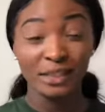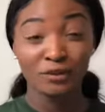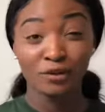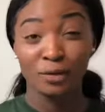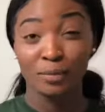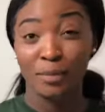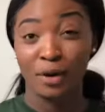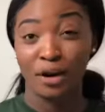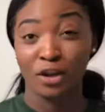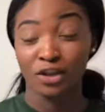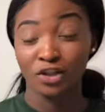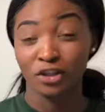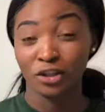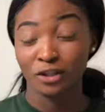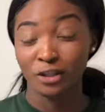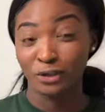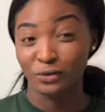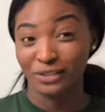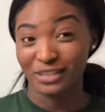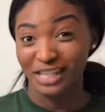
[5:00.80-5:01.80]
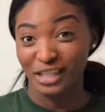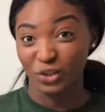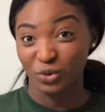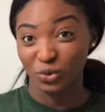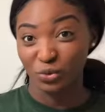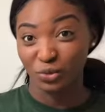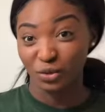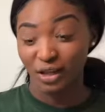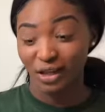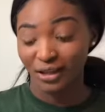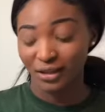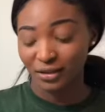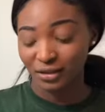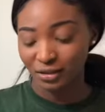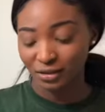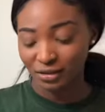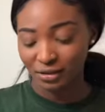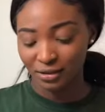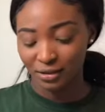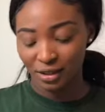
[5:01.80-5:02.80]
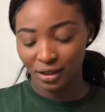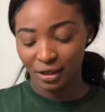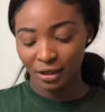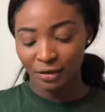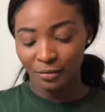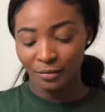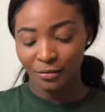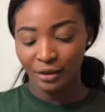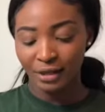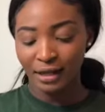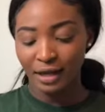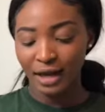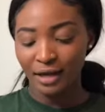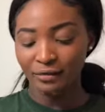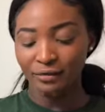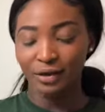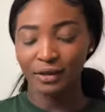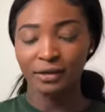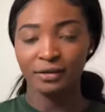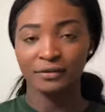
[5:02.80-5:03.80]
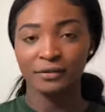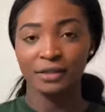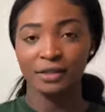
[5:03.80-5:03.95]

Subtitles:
is from Marshalls. It was like $2. But it have all of